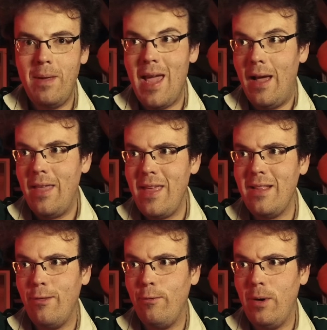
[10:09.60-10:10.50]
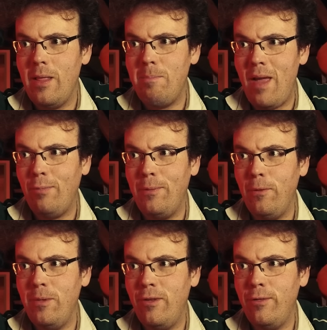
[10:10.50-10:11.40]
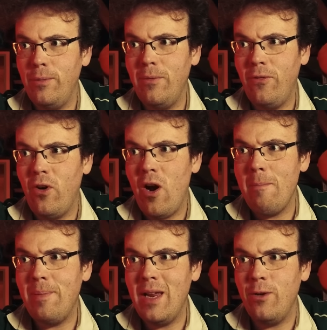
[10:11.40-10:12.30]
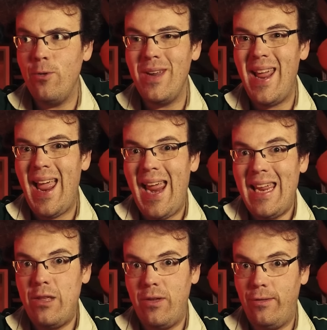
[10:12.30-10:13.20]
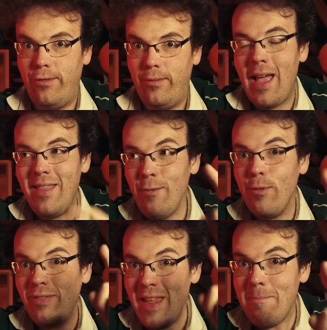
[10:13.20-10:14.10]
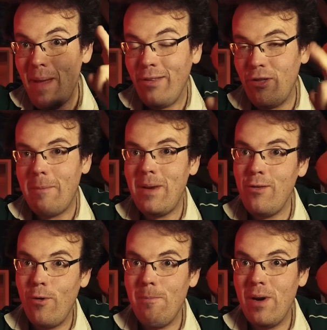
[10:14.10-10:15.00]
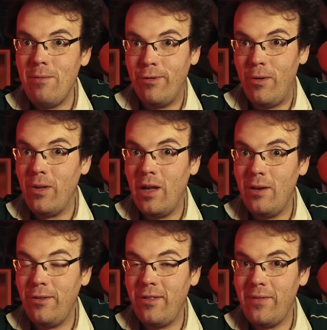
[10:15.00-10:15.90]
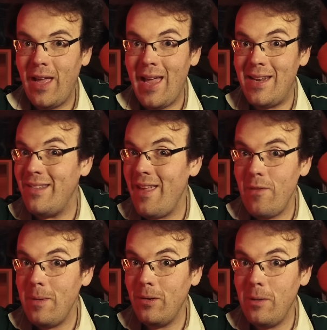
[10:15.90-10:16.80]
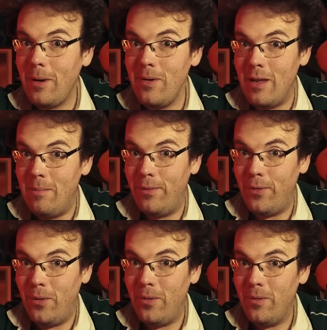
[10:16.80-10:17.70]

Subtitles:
But yeah, I think this was one of the best performances from the Ferrari pit crew in ages. And this was the best Japanese Grand Prix result Carlos has ever had. He's never been on the podium before.